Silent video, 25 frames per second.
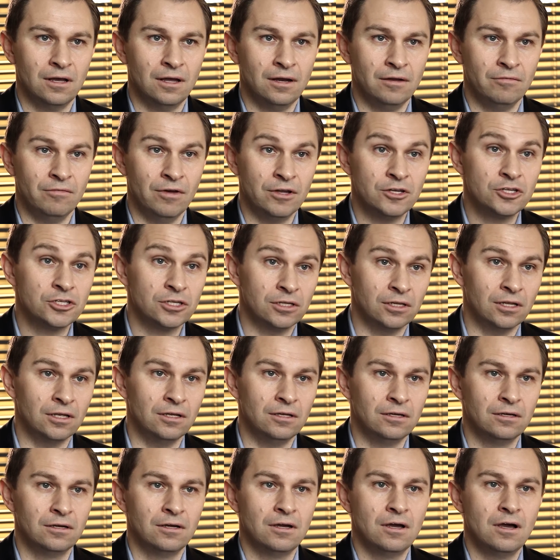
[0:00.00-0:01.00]
and
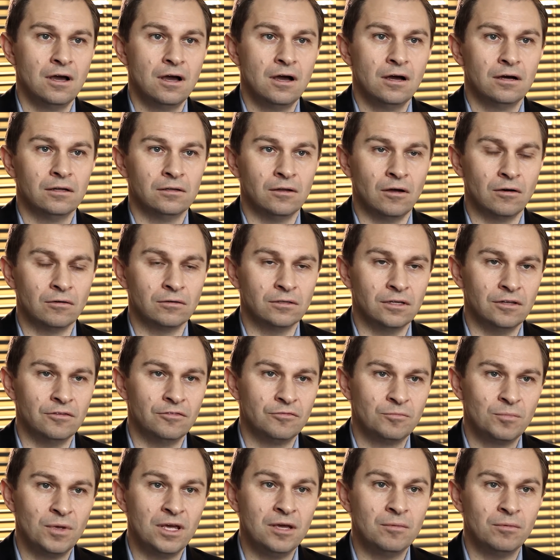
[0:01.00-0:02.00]
eventually
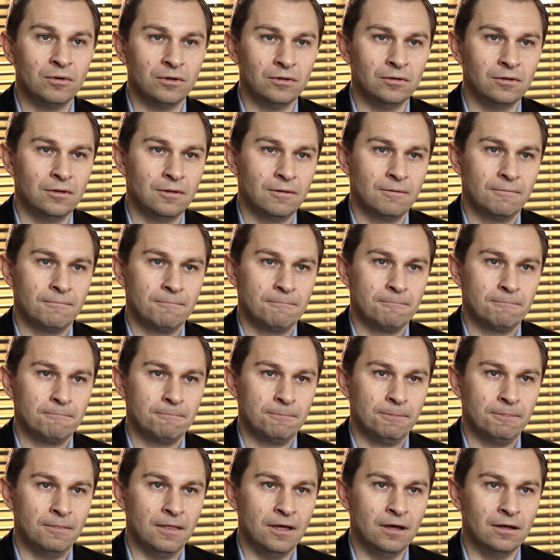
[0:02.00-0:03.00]
long-lived people
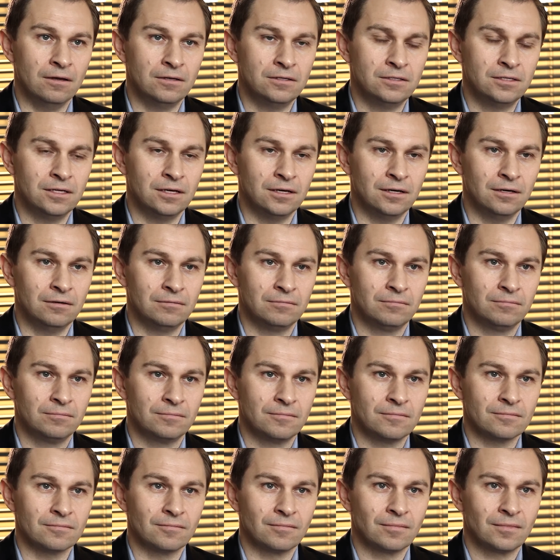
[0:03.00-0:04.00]
that, uh,
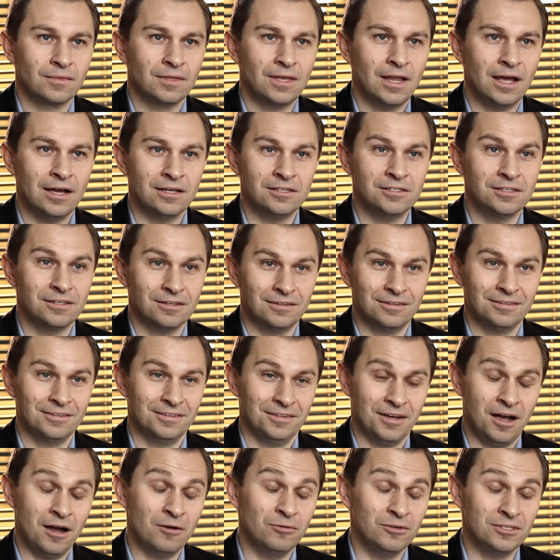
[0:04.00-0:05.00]
as
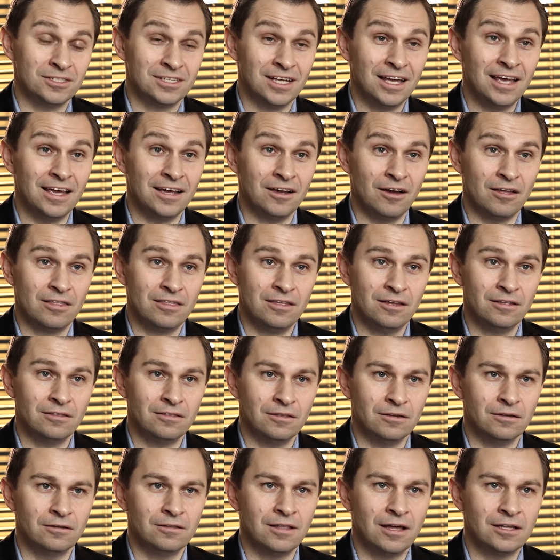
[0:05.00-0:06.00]
I was saying, I think
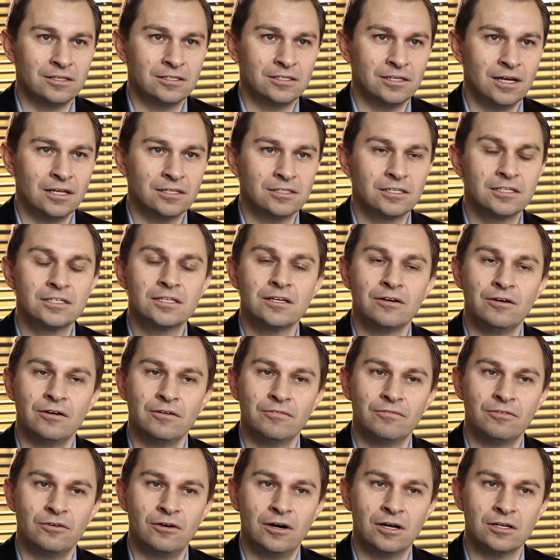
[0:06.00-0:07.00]
that that's necessary
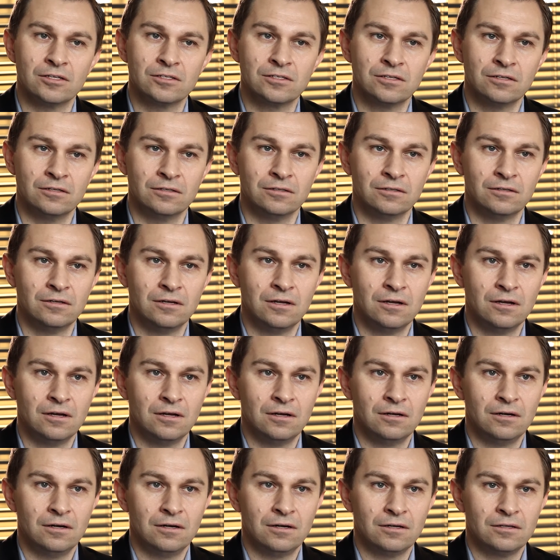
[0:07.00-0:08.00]
for us to,
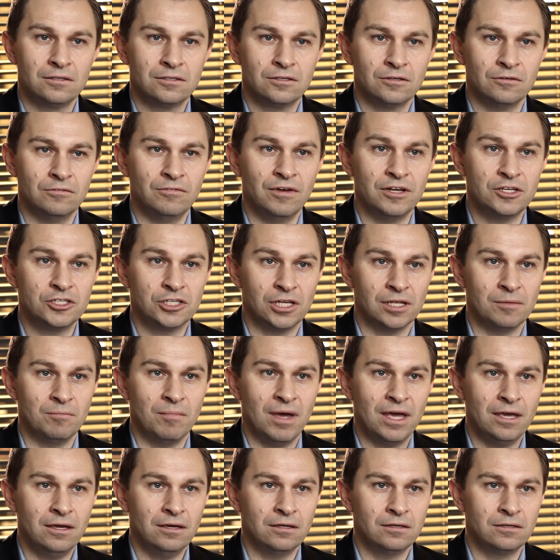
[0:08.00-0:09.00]
to eventually
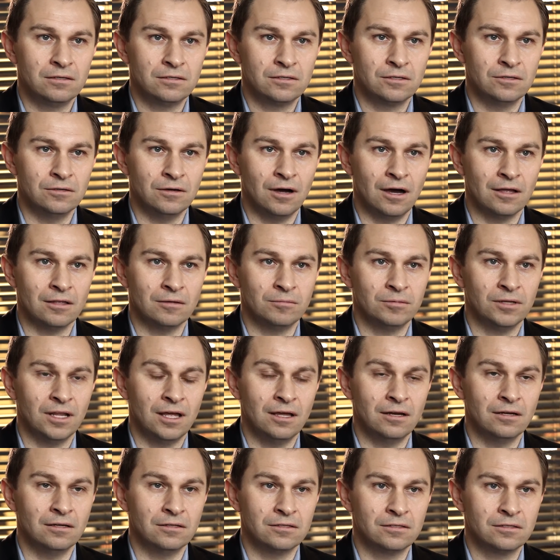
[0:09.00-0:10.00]
make it to other
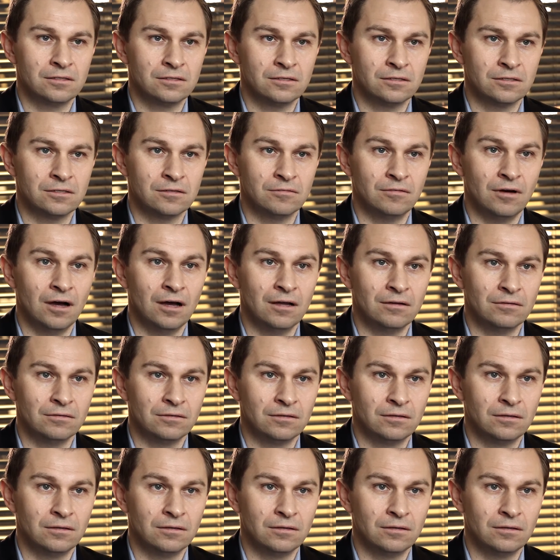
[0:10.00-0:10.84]
planets to survive.